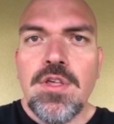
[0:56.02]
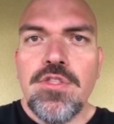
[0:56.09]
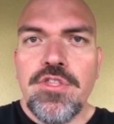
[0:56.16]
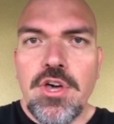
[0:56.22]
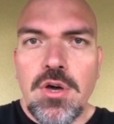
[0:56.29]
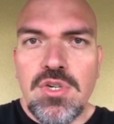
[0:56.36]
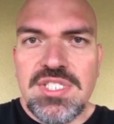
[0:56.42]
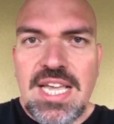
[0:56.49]

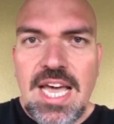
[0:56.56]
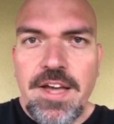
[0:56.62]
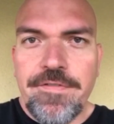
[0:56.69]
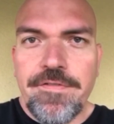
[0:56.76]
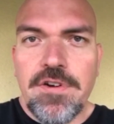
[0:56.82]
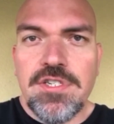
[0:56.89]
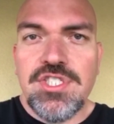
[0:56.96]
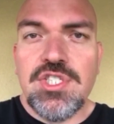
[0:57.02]
Those
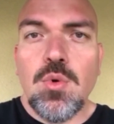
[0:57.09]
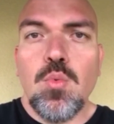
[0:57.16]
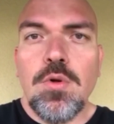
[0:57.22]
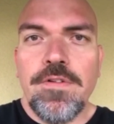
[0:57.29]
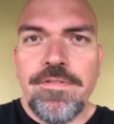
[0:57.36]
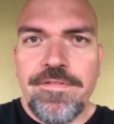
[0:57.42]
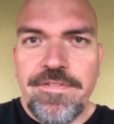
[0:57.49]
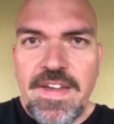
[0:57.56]
efforts
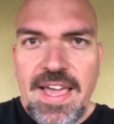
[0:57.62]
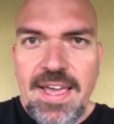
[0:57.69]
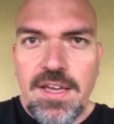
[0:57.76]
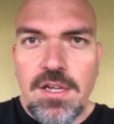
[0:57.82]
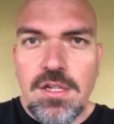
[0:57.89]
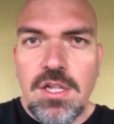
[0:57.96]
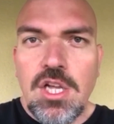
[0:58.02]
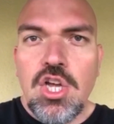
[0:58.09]
will
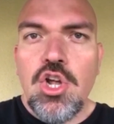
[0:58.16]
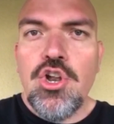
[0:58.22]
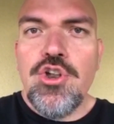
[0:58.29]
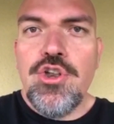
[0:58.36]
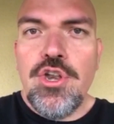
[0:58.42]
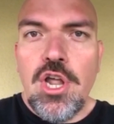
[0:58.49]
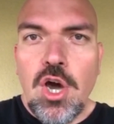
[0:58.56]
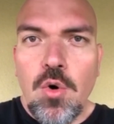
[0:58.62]
fail.
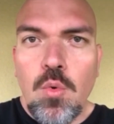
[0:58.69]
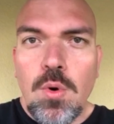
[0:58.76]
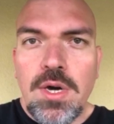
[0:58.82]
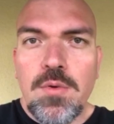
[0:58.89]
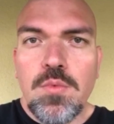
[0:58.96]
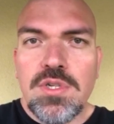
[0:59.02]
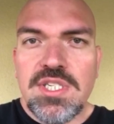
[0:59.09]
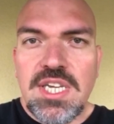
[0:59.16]
No
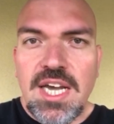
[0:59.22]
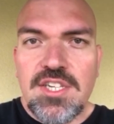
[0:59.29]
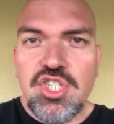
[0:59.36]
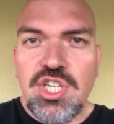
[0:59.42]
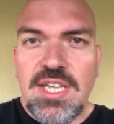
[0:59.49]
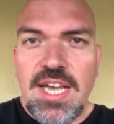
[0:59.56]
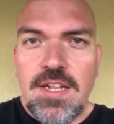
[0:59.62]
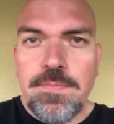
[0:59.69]
one will
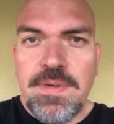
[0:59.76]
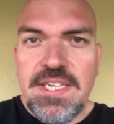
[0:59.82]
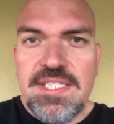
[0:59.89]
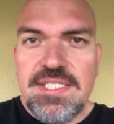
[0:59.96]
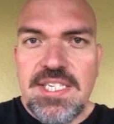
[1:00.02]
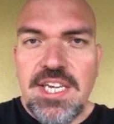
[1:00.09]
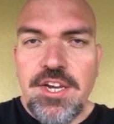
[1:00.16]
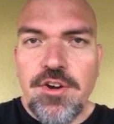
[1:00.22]
touch the
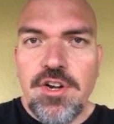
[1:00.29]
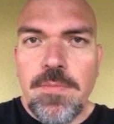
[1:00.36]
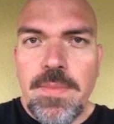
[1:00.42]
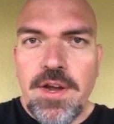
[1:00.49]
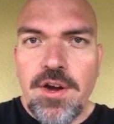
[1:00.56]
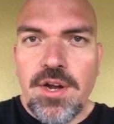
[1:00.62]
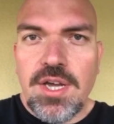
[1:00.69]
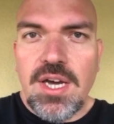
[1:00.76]
NPC here in
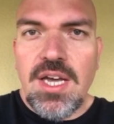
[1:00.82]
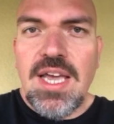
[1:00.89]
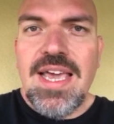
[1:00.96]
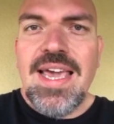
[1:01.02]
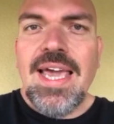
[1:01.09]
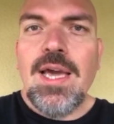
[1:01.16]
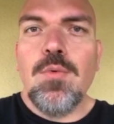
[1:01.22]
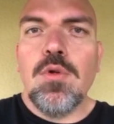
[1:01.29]
America.
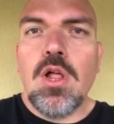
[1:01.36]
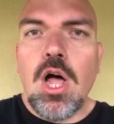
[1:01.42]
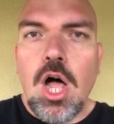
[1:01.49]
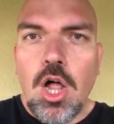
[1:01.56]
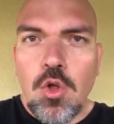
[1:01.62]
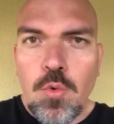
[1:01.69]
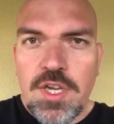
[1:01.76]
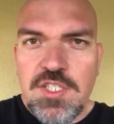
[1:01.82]
It will
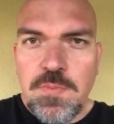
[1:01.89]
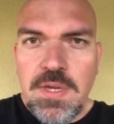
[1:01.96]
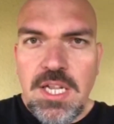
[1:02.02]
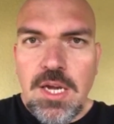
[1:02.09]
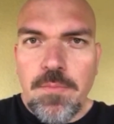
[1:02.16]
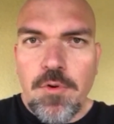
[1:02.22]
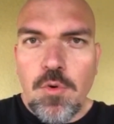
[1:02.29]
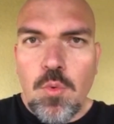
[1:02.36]
always be
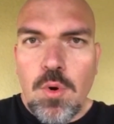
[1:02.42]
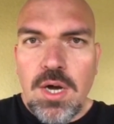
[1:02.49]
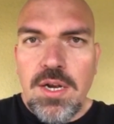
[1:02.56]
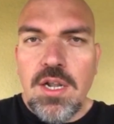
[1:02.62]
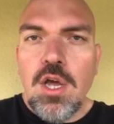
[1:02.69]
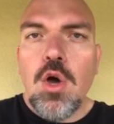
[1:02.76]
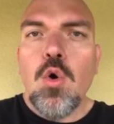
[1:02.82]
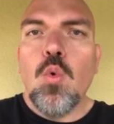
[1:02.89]
number
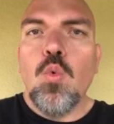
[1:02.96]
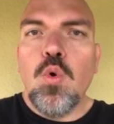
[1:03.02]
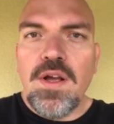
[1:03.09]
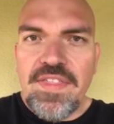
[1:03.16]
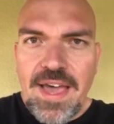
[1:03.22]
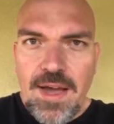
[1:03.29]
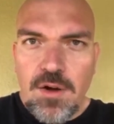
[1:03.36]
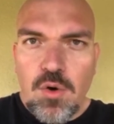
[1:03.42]
one,
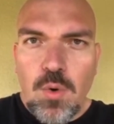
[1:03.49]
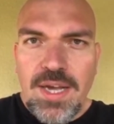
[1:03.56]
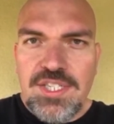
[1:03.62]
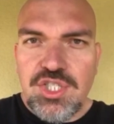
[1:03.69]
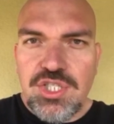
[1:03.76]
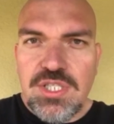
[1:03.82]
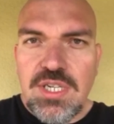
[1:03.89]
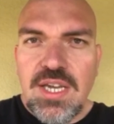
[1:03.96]
without
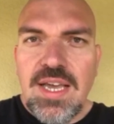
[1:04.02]
question.